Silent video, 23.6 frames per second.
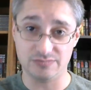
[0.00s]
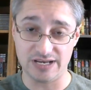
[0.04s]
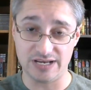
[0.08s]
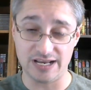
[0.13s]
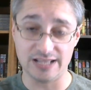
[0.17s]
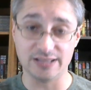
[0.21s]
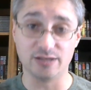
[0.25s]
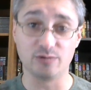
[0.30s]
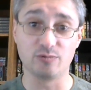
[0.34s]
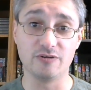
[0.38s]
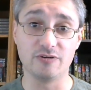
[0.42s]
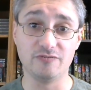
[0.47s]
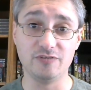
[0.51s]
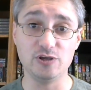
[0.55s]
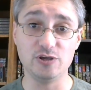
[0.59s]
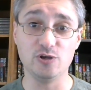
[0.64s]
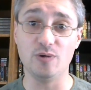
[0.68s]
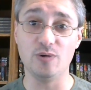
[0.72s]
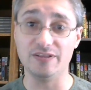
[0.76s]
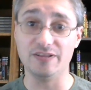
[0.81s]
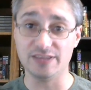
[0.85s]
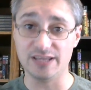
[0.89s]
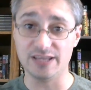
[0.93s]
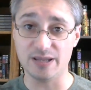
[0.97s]
in the
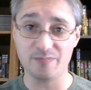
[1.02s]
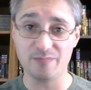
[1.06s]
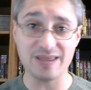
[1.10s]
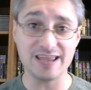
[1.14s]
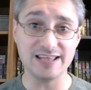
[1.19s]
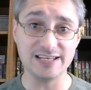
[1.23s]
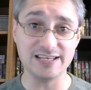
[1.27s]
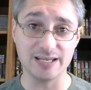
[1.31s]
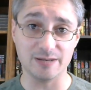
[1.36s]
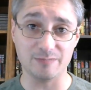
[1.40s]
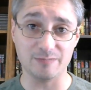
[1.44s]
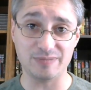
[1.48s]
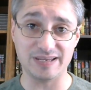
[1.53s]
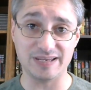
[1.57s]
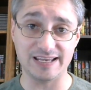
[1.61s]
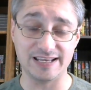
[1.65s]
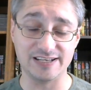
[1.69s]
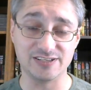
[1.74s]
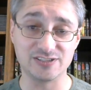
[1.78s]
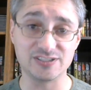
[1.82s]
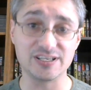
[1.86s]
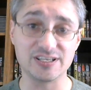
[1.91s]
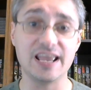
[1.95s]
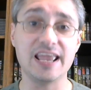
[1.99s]
review, in the opinion
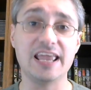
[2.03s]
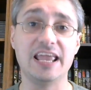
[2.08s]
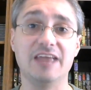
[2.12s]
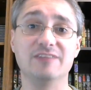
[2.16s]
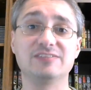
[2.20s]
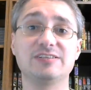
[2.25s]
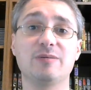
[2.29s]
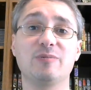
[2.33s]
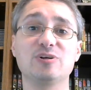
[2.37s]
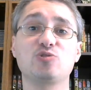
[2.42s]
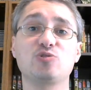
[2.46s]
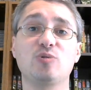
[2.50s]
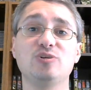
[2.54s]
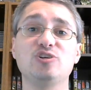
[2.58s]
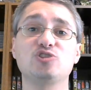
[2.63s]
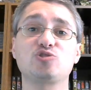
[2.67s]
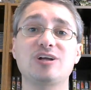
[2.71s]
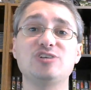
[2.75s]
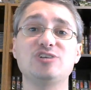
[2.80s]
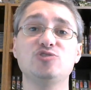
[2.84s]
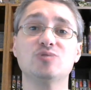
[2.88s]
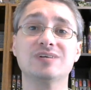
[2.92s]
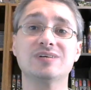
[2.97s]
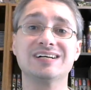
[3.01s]
piece, if someone is going to
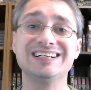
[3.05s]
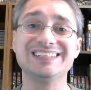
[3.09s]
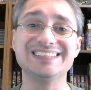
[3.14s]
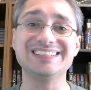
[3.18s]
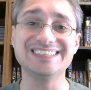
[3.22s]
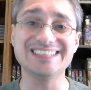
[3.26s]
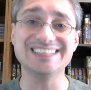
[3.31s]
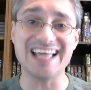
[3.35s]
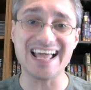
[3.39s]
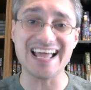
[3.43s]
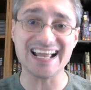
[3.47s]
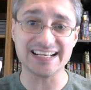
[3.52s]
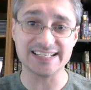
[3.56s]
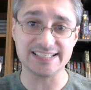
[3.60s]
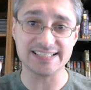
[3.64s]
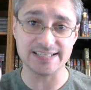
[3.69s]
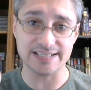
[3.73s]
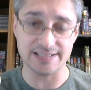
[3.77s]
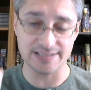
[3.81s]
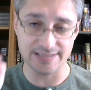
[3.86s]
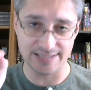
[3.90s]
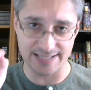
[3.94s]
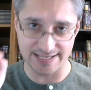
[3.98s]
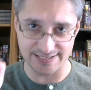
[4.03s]
try to
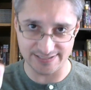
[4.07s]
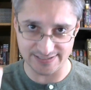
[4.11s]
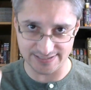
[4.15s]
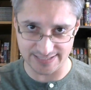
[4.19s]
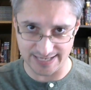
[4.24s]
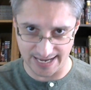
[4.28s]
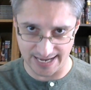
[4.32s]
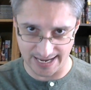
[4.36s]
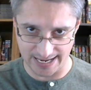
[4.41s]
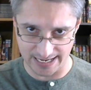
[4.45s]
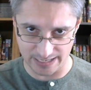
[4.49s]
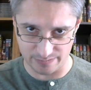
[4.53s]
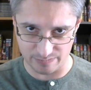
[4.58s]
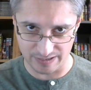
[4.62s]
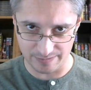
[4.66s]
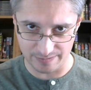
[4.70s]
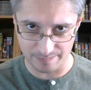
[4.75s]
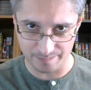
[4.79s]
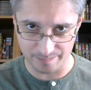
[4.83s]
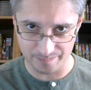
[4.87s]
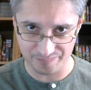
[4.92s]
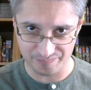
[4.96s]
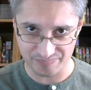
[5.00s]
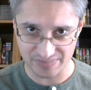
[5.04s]
collect this game,
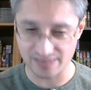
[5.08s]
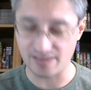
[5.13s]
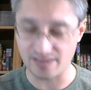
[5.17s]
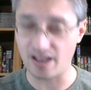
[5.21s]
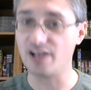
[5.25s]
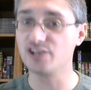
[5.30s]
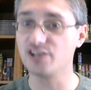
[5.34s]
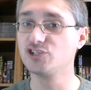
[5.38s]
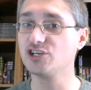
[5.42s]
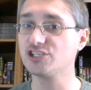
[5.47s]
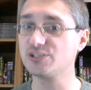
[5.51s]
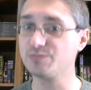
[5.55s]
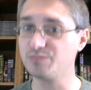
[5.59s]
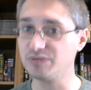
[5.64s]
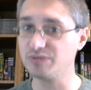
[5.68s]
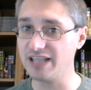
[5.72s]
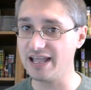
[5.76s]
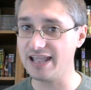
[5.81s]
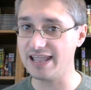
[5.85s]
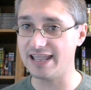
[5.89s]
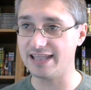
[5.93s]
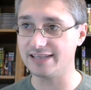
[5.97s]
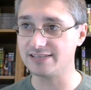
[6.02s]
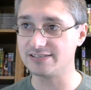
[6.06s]
not just
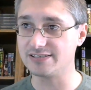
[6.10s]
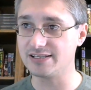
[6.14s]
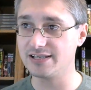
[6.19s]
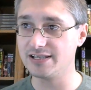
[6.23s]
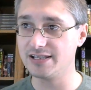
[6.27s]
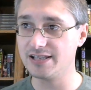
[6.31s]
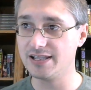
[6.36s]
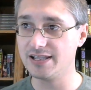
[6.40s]
play it,